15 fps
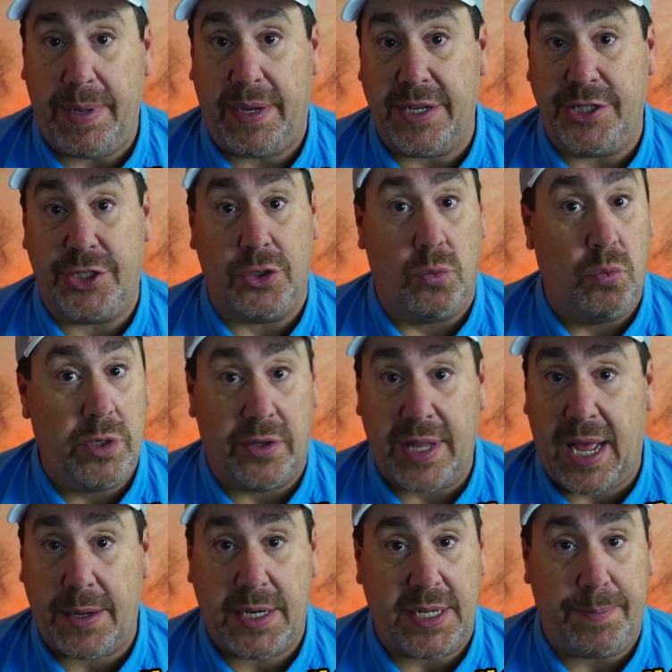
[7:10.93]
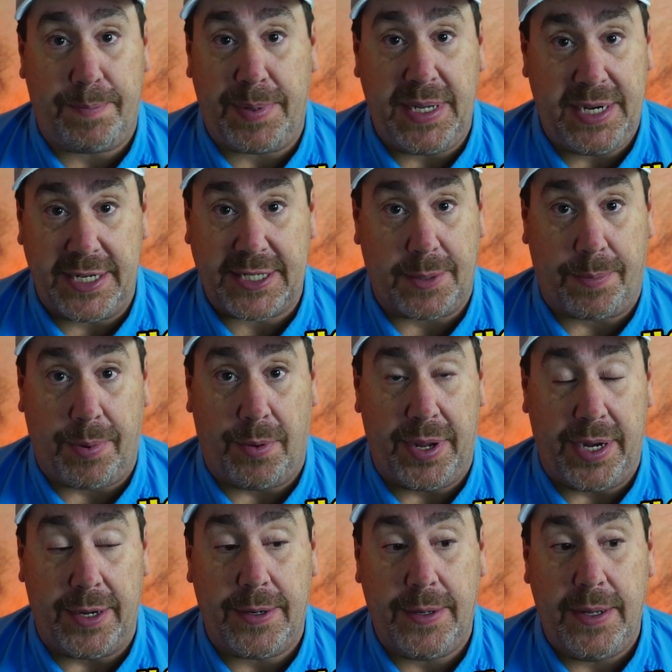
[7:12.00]
because you will not be
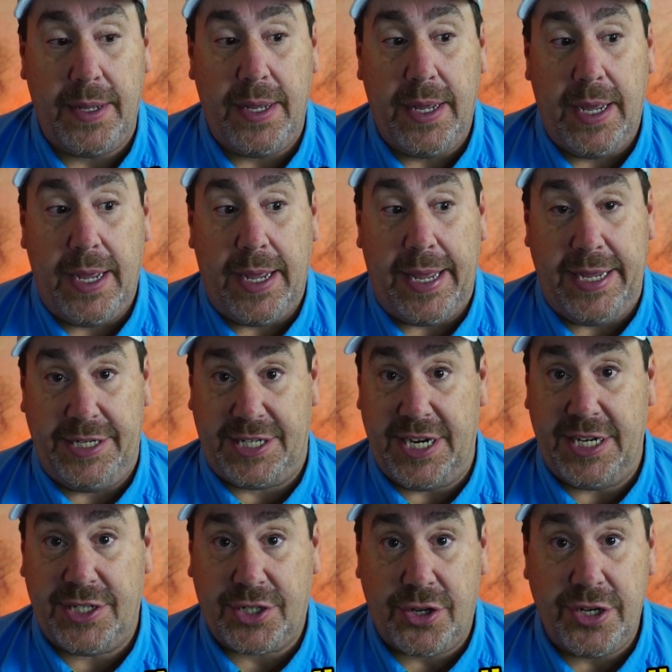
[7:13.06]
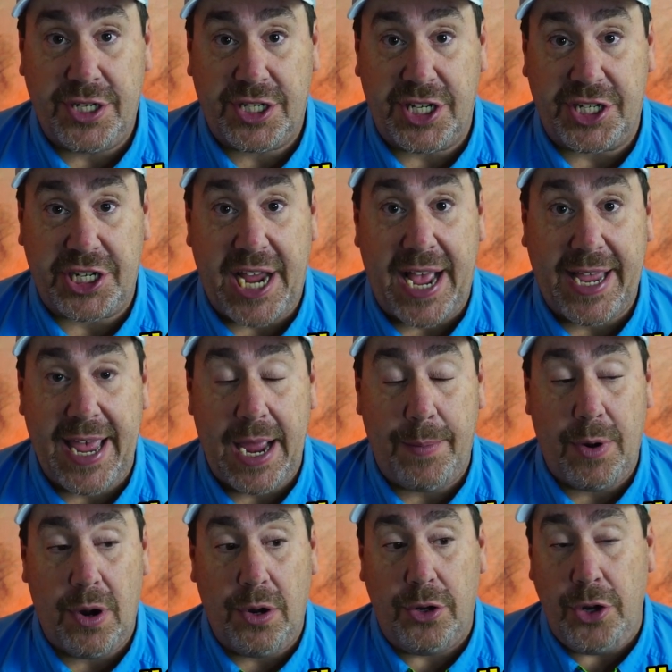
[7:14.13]
disappointed. Is it as good as the Jackhammer?